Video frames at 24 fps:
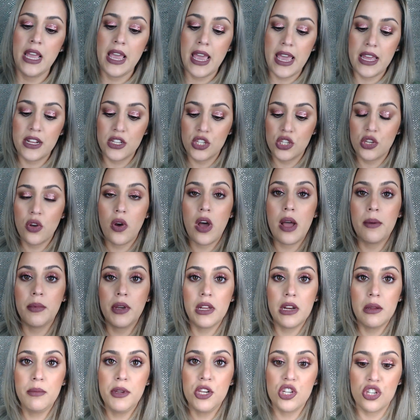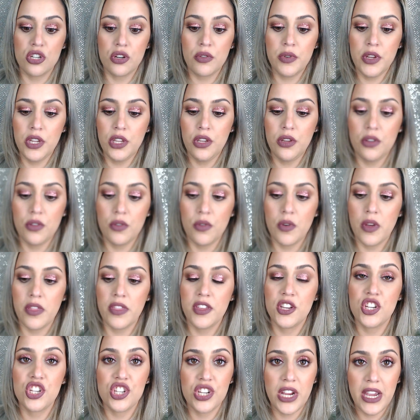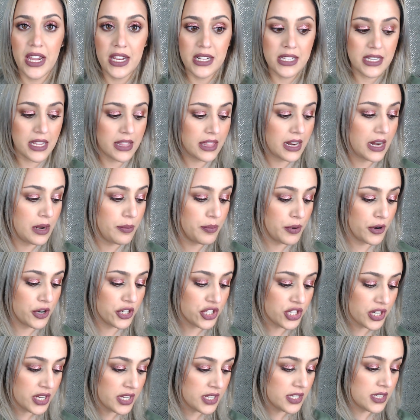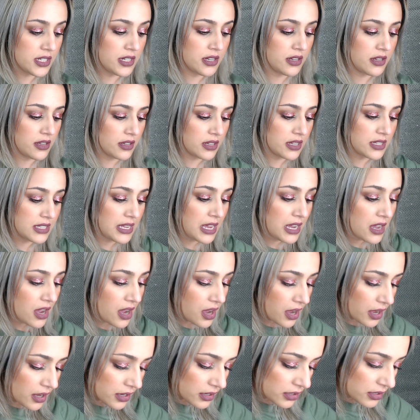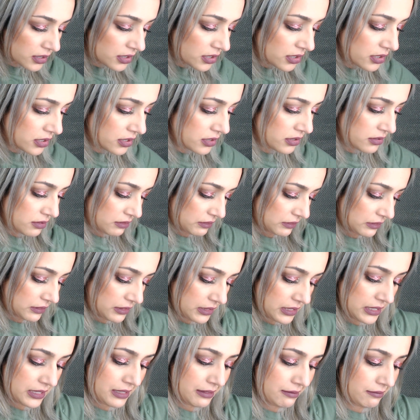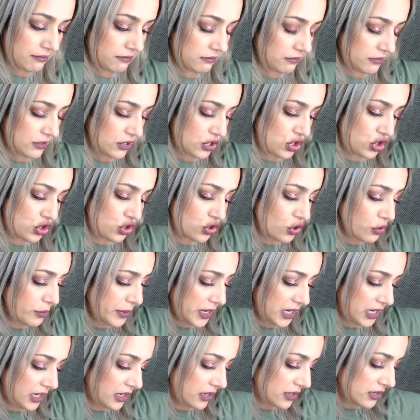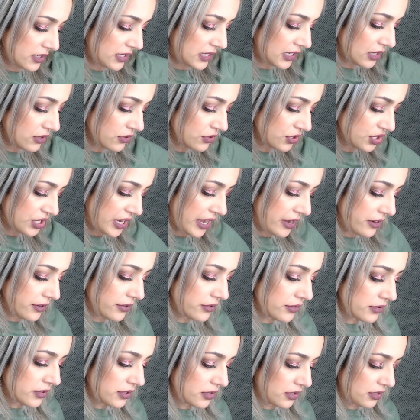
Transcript: And so I'm going to be showing you the shades that I purchased, because I got so many single shadows.